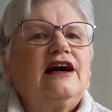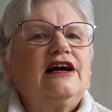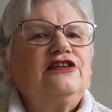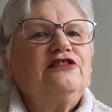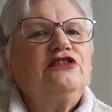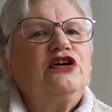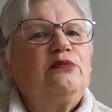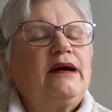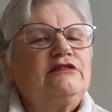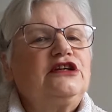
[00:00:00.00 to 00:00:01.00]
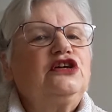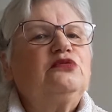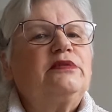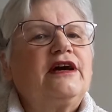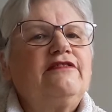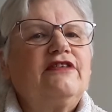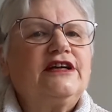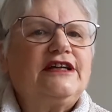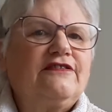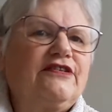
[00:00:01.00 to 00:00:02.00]
I don't know about you, but I
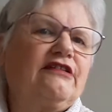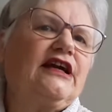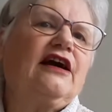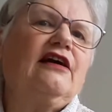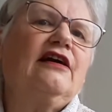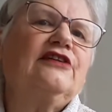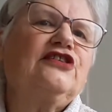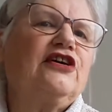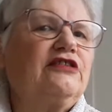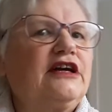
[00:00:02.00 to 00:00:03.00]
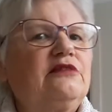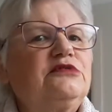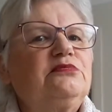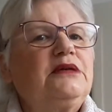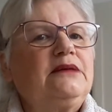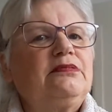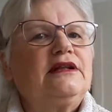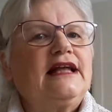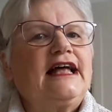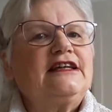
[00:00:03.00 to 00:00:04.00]
find it very hard going up to
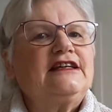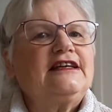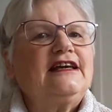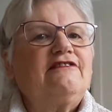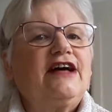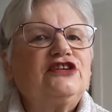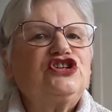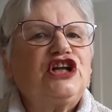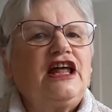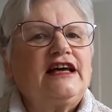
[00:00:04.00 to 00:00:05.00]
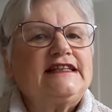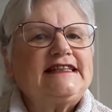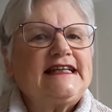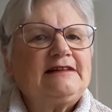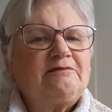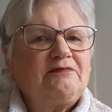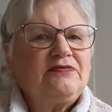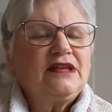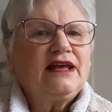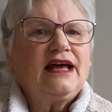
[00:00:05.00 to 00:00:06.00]
people and evangelising,
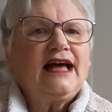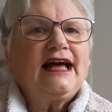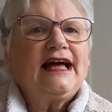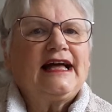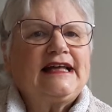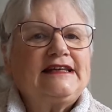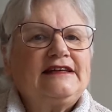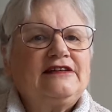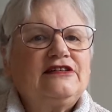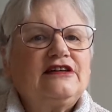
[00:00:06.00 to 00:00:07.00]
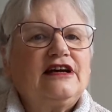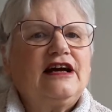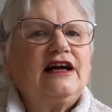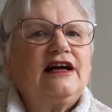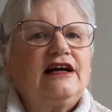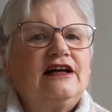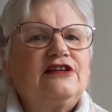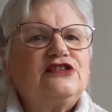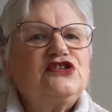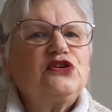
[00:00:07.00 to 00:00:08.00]
and
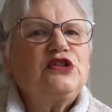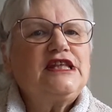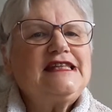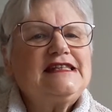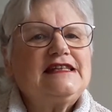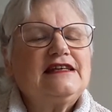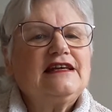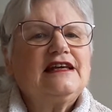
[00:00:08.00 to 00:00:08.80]
so this